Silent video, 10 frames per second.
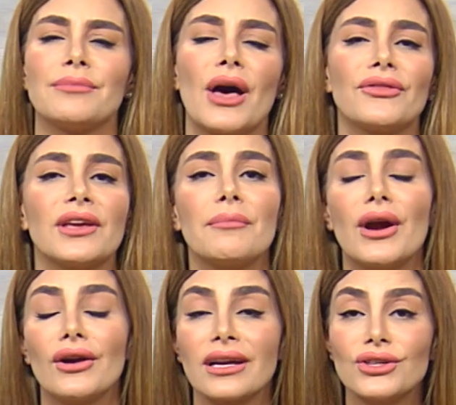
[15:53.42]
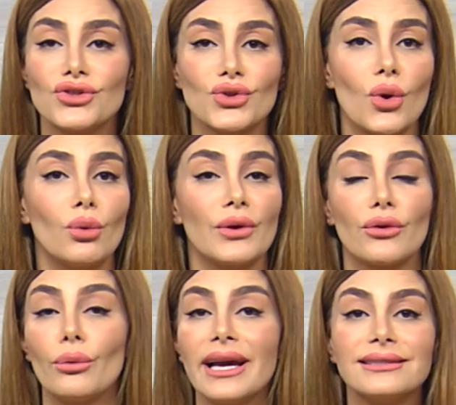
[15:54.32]
about the American soul with
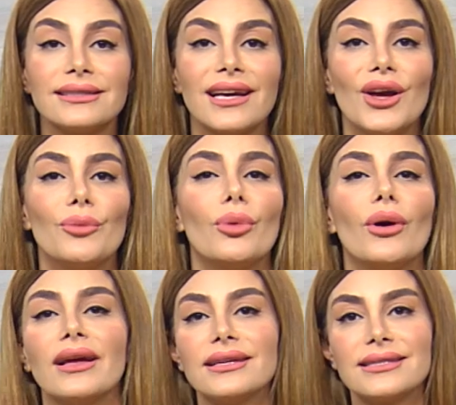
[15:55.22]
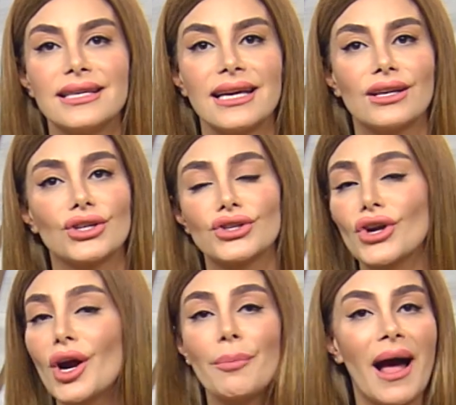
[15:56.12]
wit, buoyancy, and a
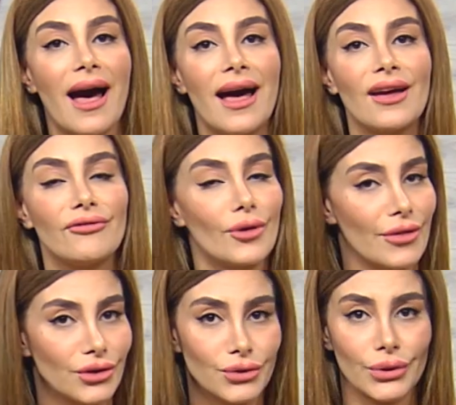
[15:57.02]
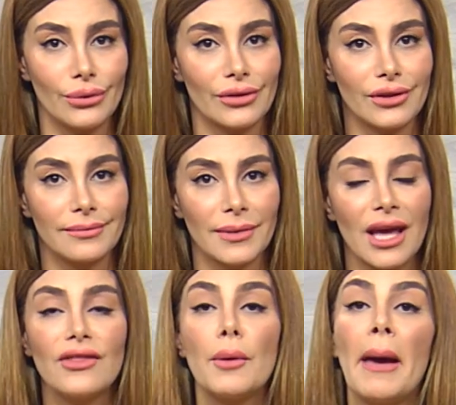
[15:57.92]
sharp eye for the truth.
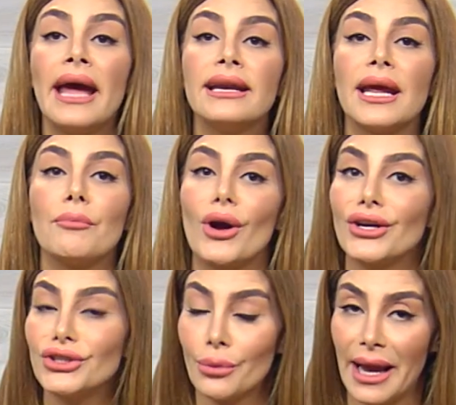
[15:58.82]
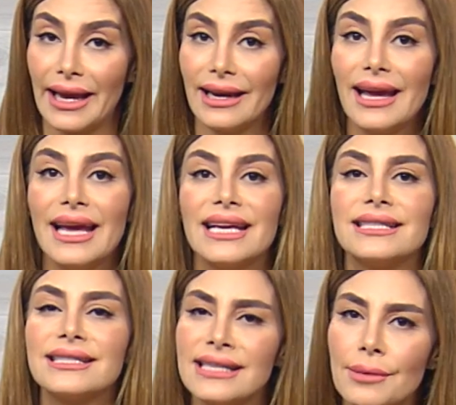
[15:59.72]
The pen name Mark Twain is
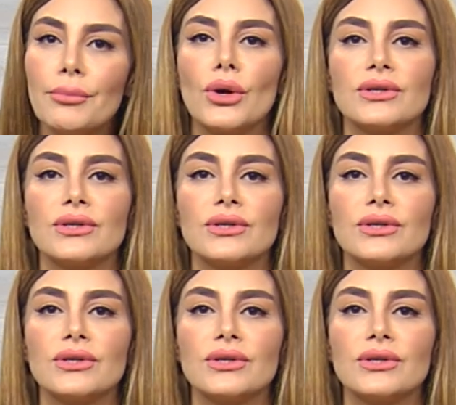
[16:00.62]
steamboat